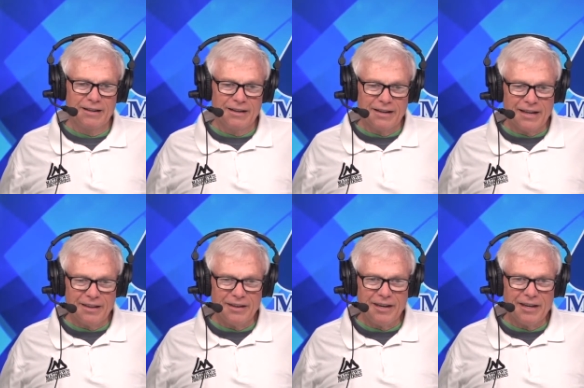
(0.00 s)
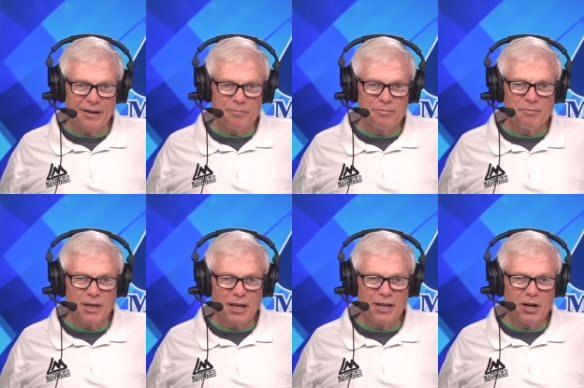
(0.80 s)

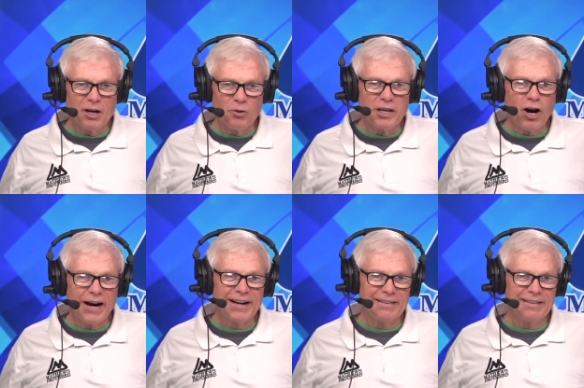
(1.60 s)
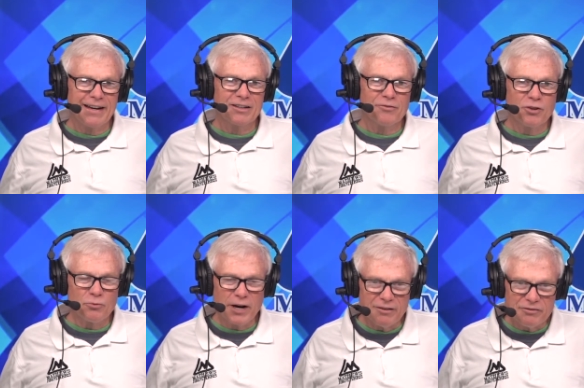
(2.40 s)
the architect of the
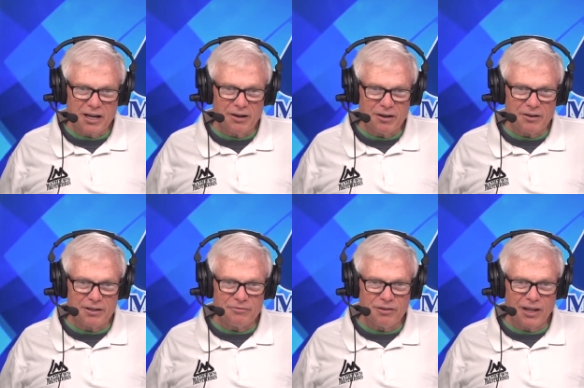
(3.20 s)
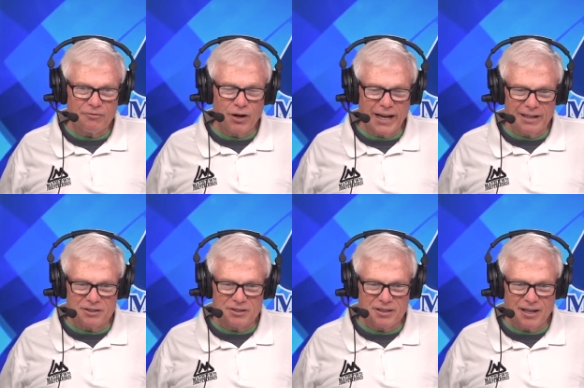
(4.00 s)
Reign of Terror in
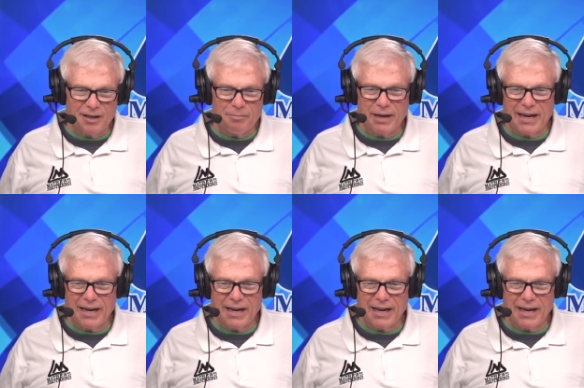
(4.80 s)
France back